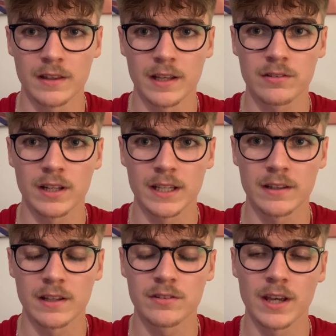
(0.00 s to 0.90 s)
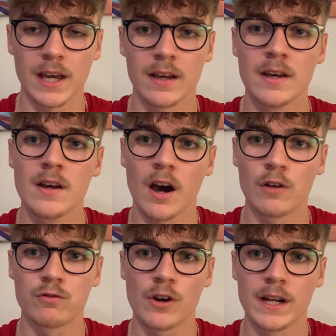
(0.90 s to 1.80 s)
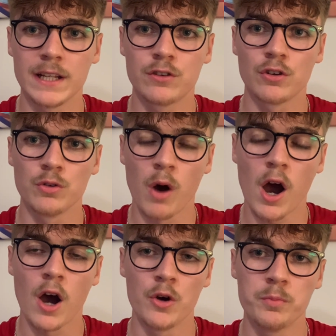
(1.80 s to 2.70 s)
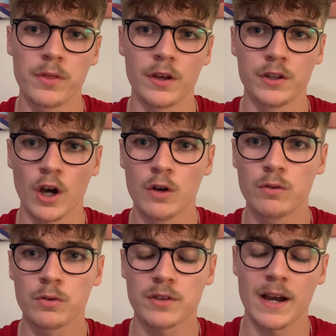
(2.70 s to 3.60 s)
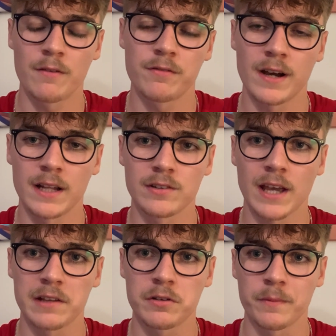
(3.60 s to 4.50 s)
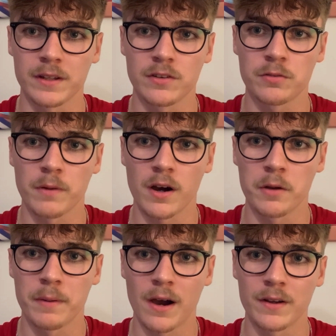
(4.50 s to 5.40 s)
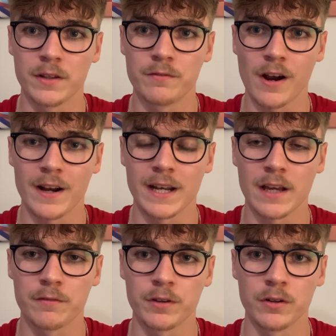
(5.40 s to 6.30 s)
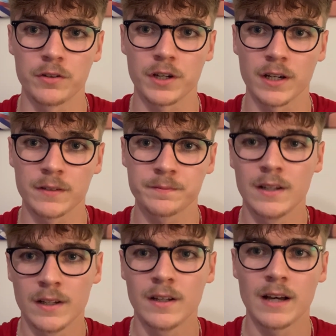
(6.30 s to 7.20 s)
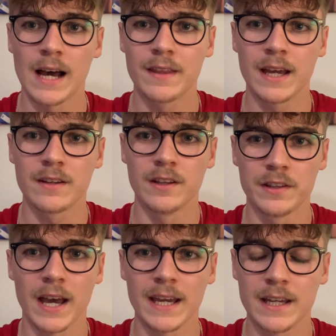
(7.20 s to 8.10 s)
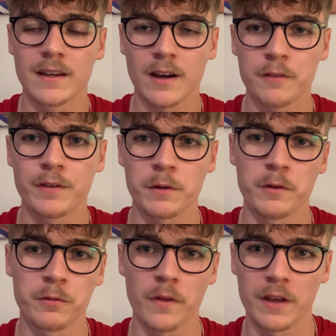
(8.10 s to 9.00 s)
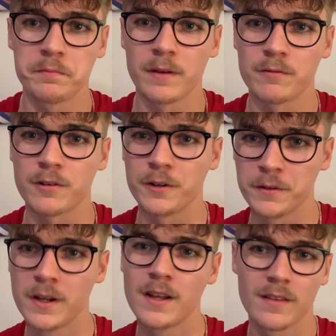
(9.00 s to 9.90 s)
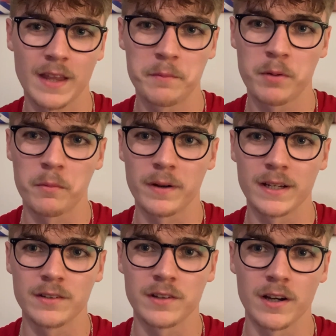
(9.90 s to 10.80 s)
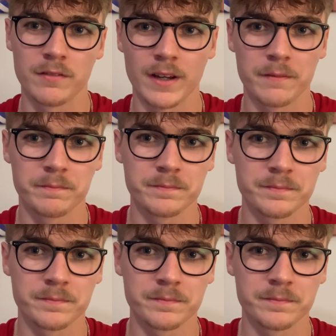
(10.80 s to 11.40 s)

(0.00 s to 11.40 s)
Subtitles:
this league this year, I really do hope that Yeovil Town fans get something to smile about in the very near future. At the end of the day, I think with what they've been through, they probably deserve it.